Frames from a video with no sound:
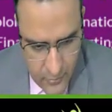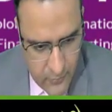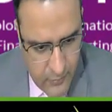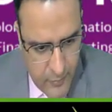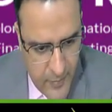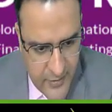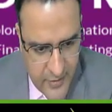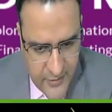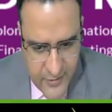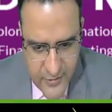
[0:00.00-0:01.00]
So when we make
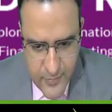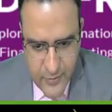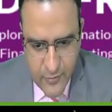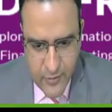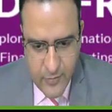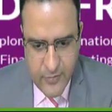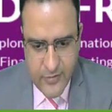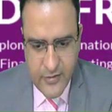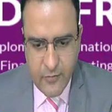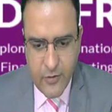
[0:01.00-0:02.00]
the adjustment for the
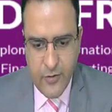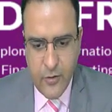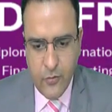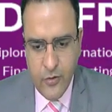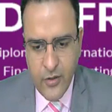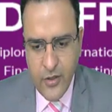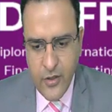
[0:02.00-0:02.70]
previous year, what we do?